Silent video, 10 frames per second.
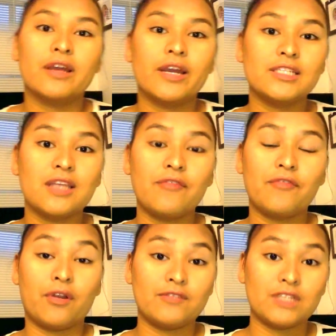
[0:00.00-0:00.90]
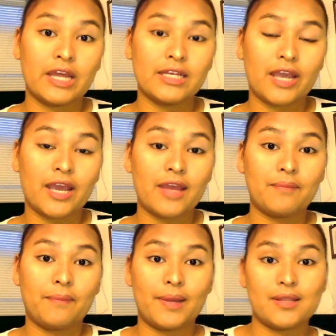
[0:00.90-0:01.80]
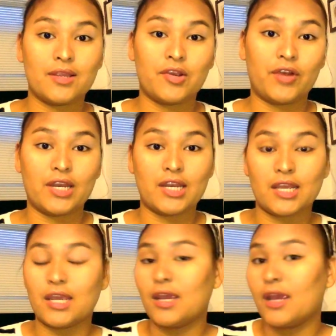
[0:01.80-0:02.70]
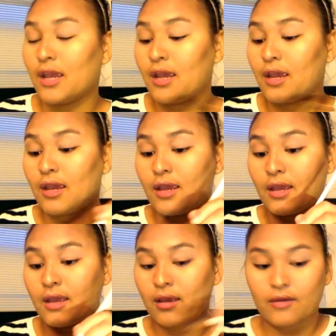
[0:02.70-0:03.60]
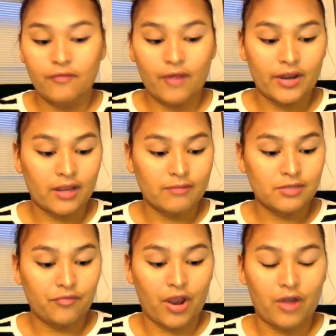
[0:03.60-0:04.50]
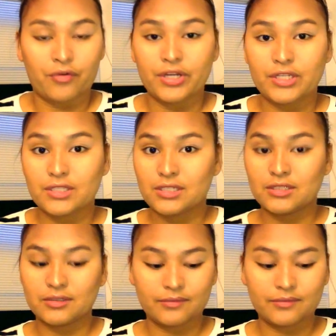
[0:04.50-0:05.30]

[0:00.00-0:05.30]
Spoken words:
It's not 4th of July yet, but they're already firing up some fireworks.